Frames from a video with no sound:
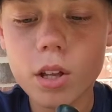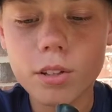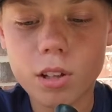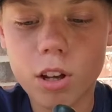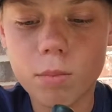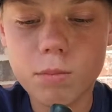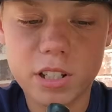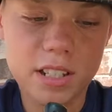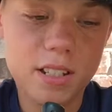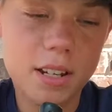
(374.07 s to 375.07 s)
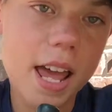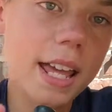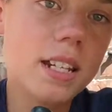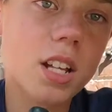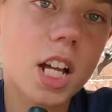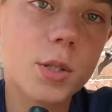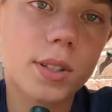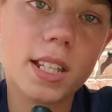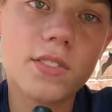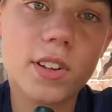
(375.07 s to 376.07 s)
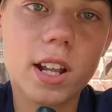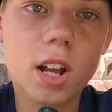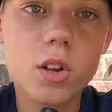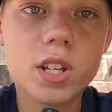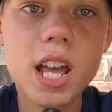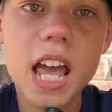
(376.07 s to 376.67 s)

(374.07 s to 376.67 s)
So just stay in touch with these videos.